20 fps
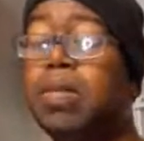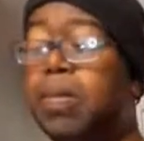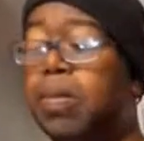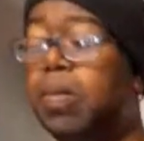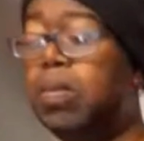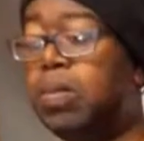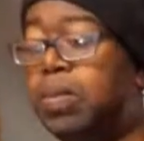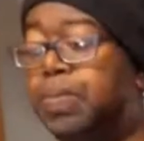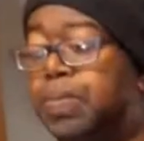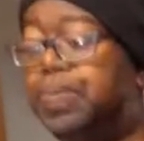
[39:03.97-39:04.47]

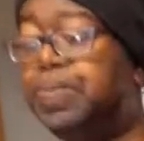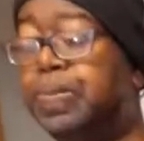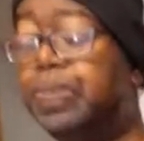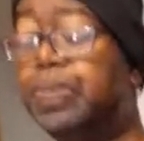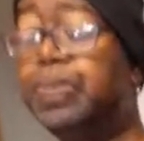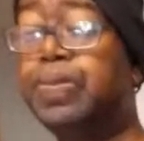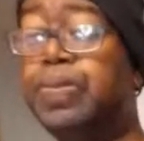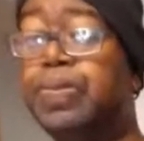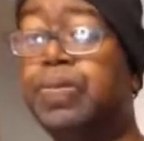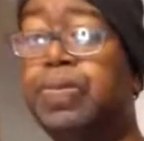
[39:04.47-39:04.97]
Oh,
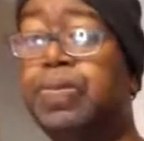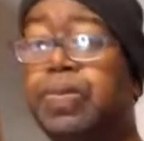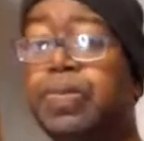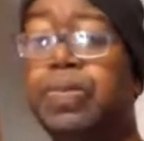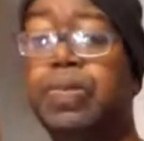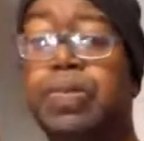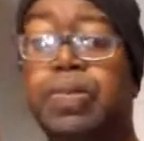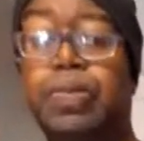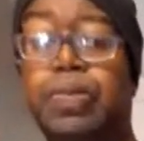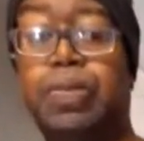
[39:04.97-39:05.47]
okay.
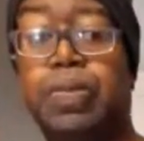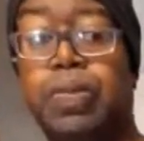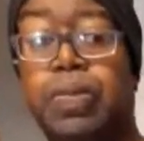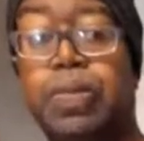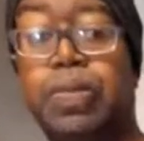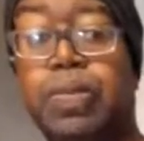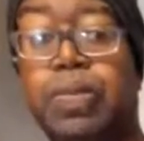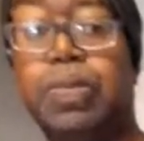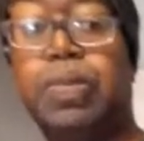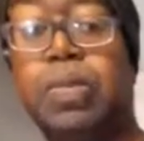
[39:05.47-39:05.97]

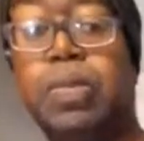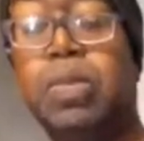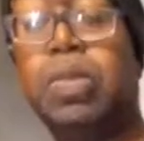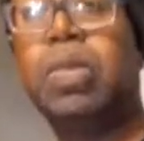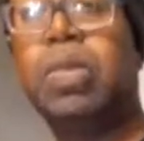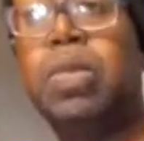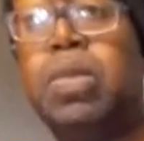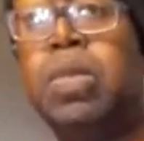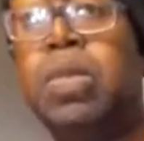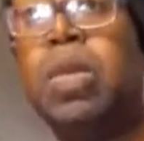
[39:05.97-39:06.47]
Okay.
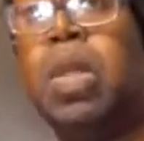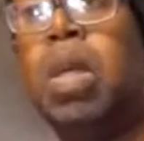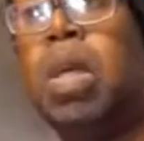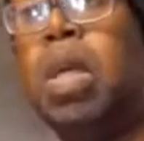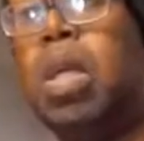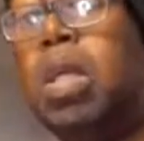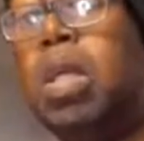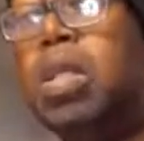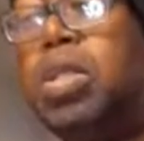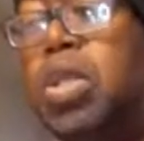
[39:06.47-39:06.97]

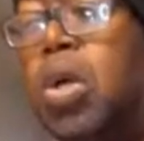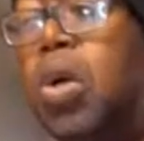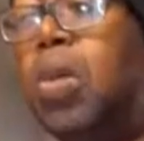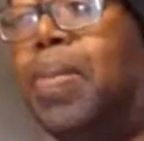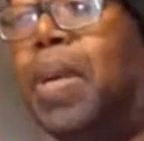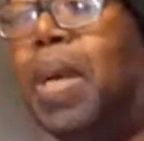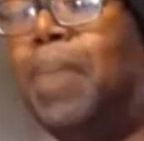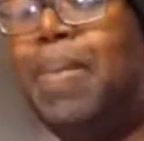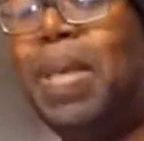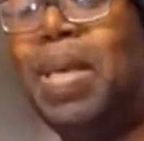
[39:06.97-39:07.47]
So,
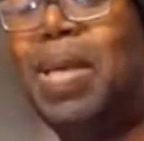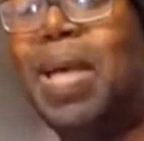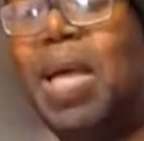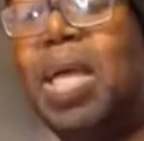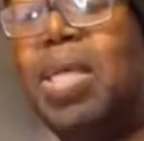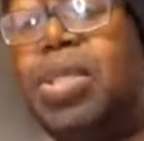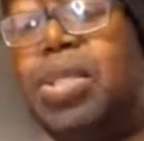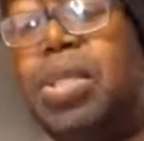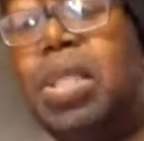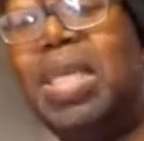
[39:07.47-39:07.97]
but
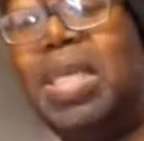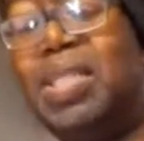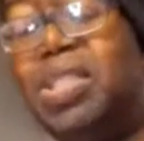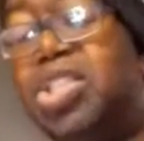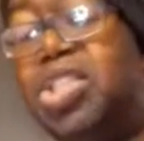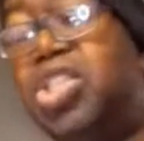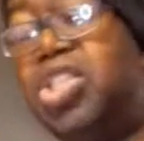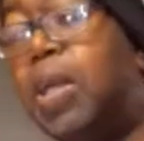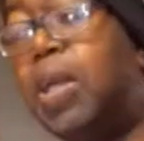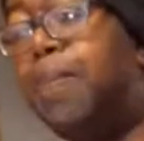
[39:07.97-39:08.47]
because it's
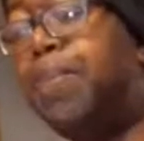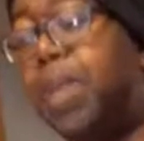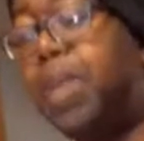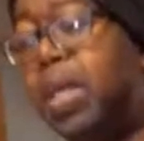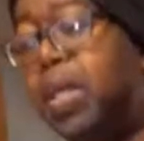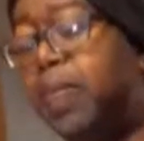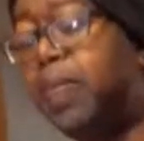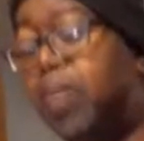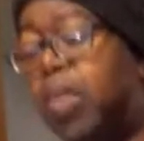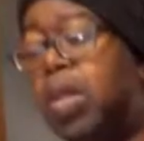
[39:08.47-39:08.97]

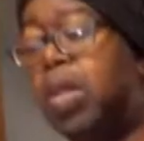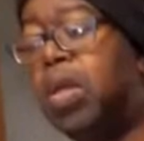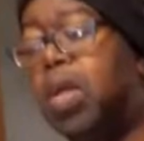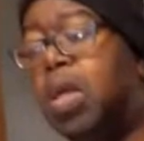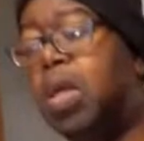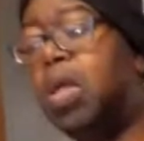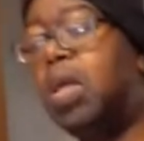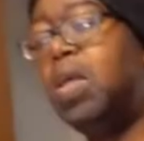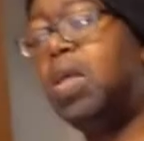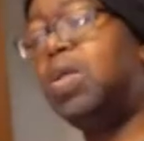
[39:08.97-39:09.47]
shipping,
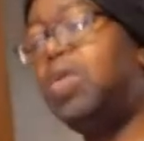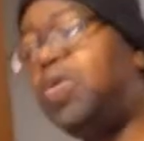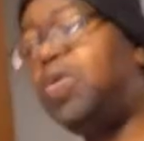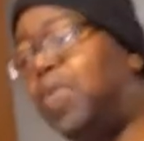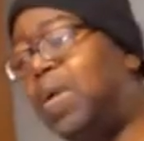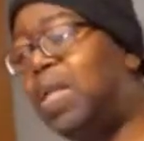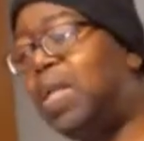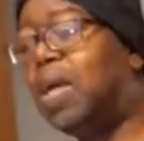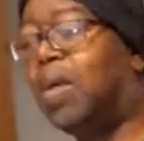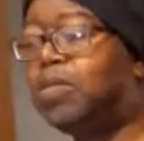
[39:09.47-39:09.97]
you
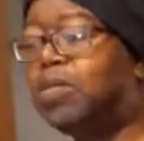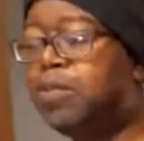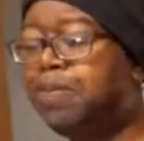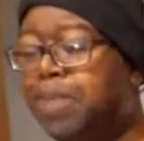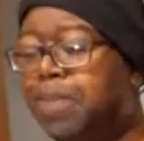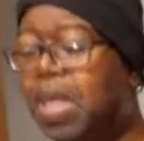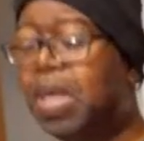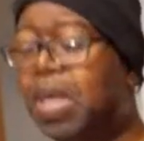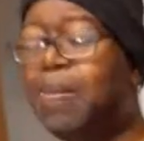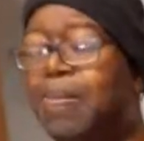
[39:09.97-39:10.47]
end up
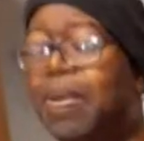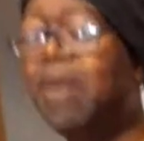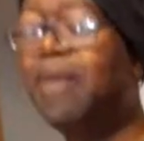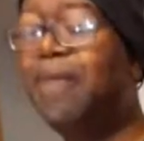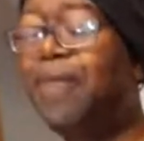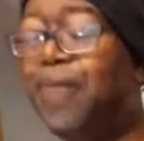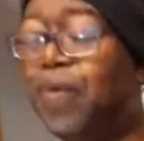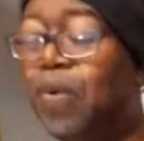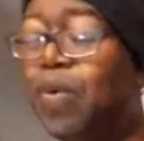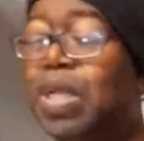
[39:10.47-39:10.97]
spending
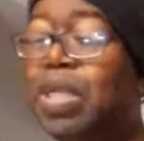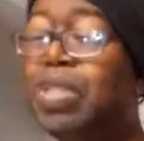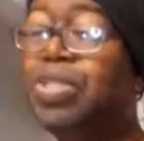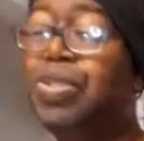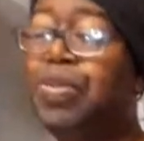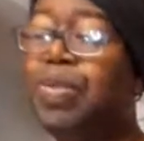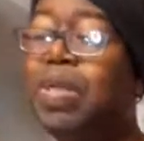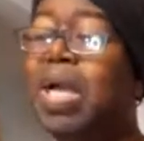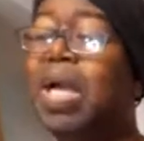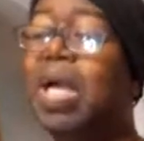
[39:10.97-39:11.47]
about
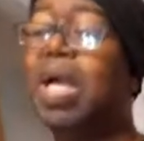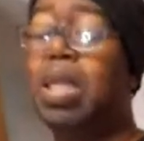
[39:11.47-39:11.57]
$42.